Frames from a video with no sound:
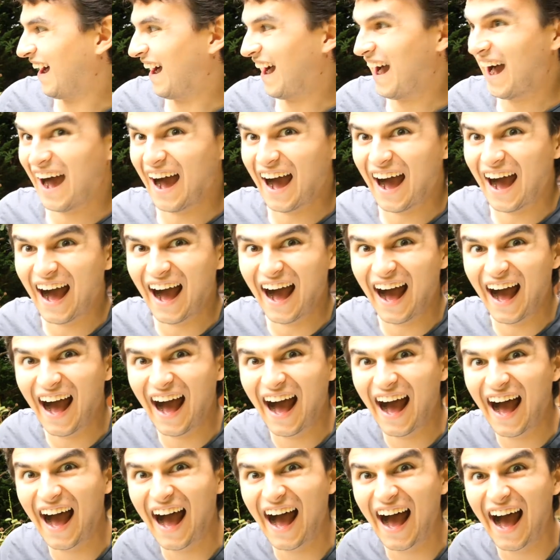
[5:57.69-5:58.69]

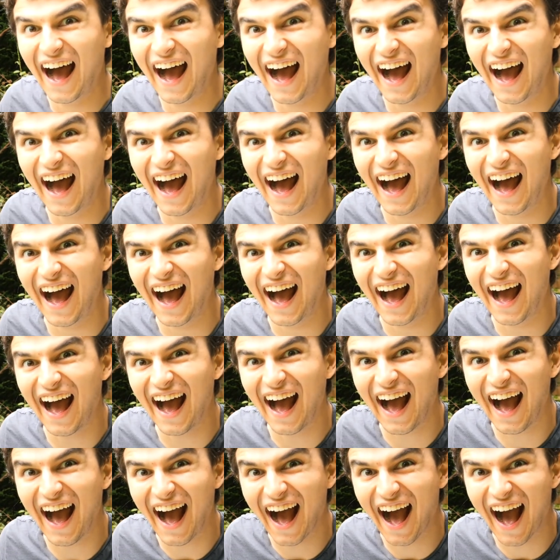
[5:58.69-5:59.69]

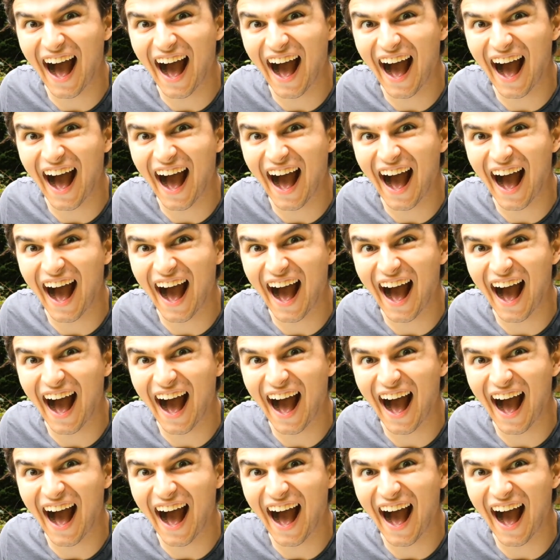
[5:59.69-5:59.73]
(no one is talking)